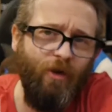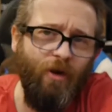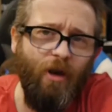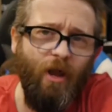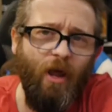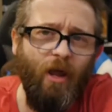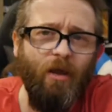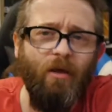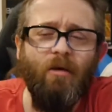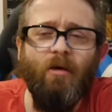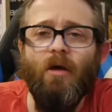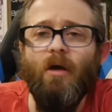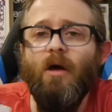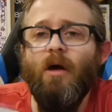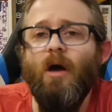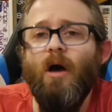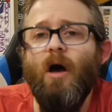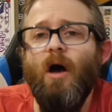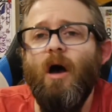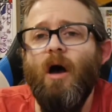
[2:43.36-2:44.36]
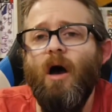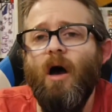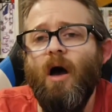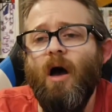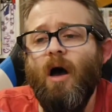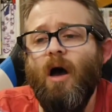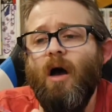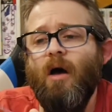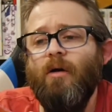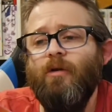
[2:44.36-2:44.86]
sundae.
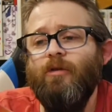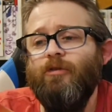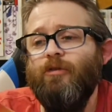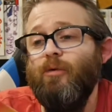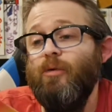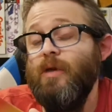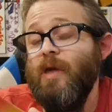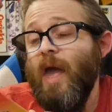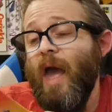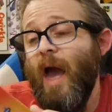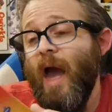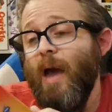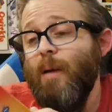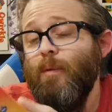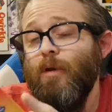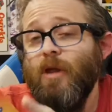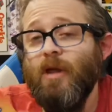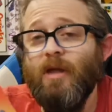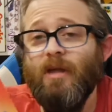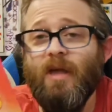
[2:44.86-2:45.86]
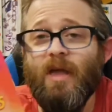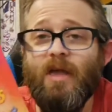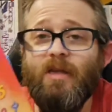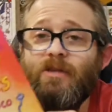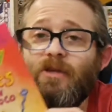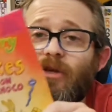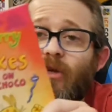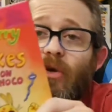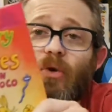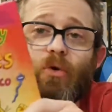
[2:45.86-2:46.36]
Uh, so yeah, I mean, it,
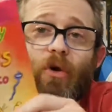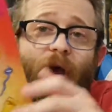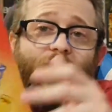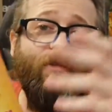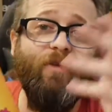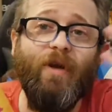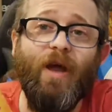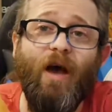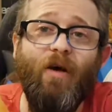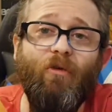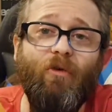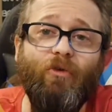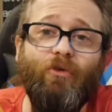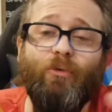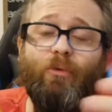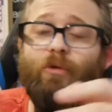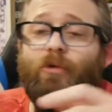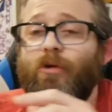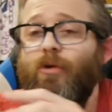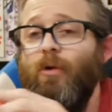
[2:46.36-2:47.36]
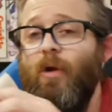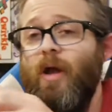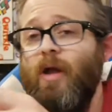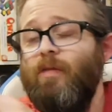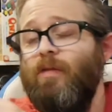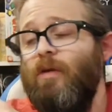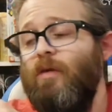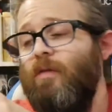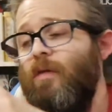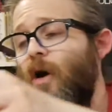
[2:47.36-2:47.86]
it's a cute graphic novel. It's really
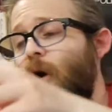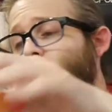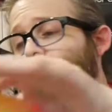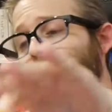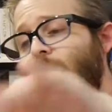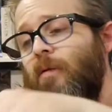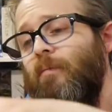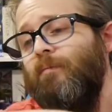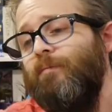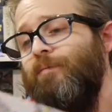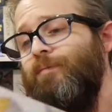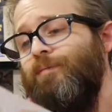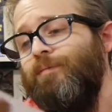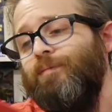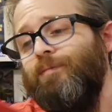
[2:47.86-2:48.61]
great. The the art,